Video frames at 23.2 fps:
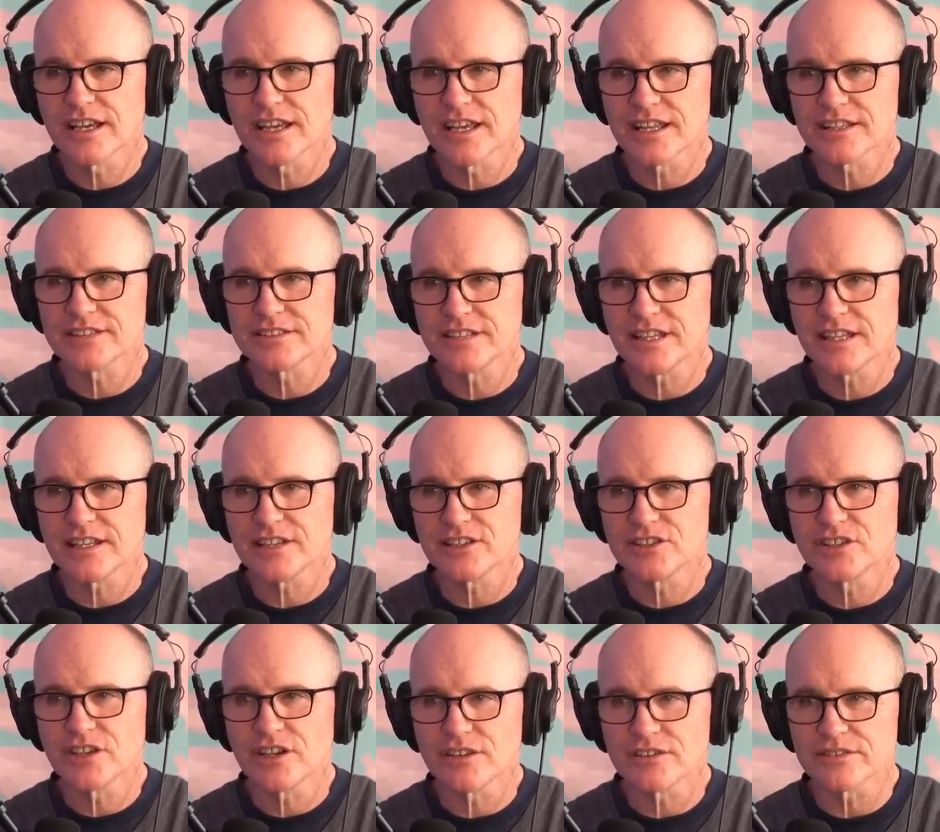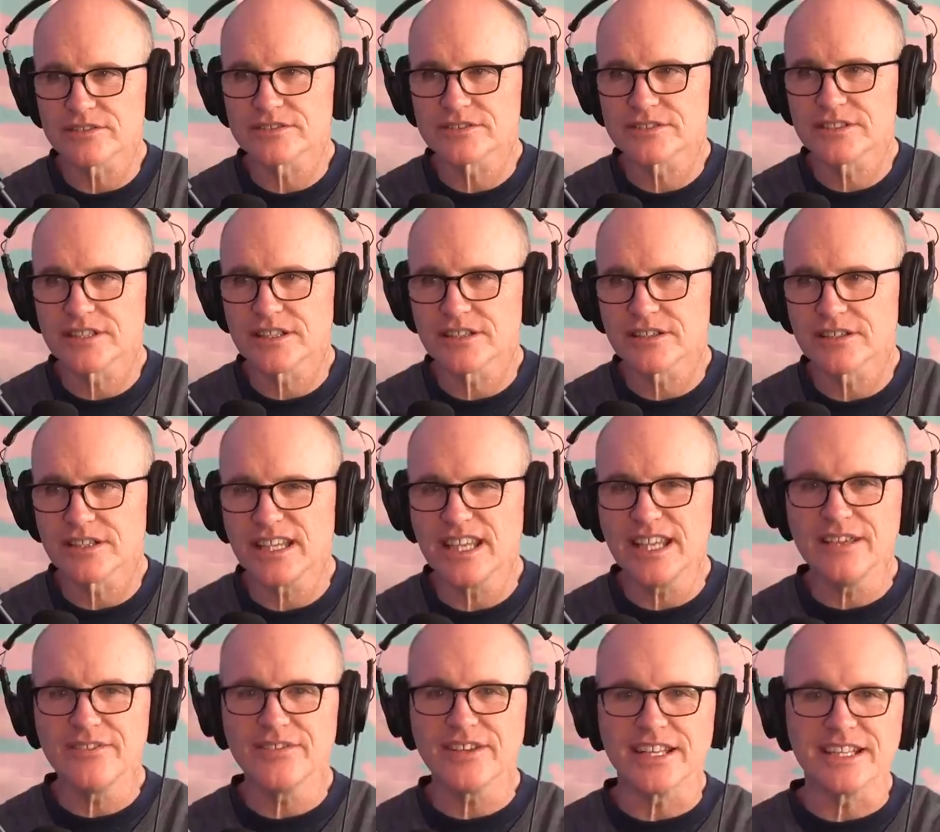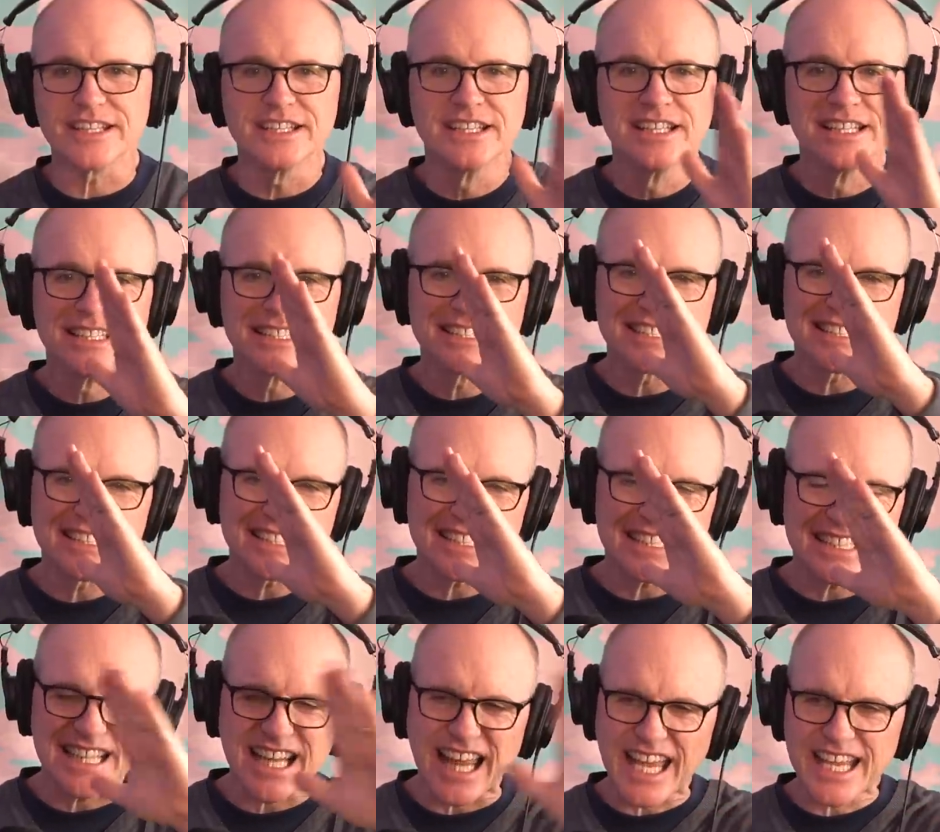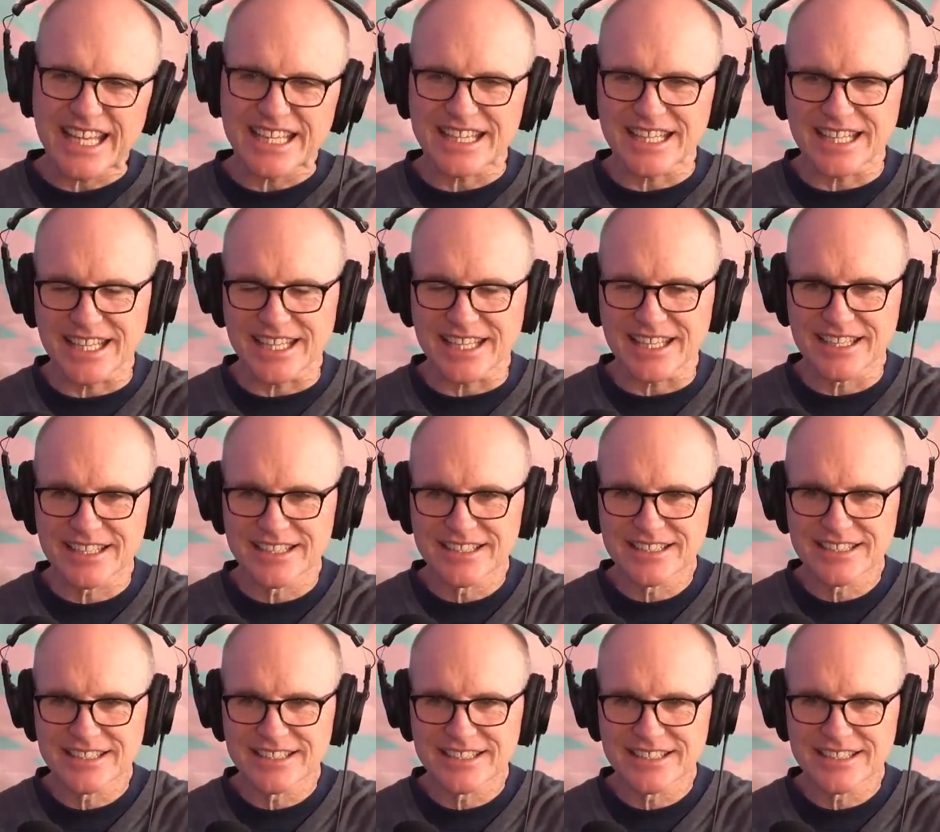Against any jokes that are even slightly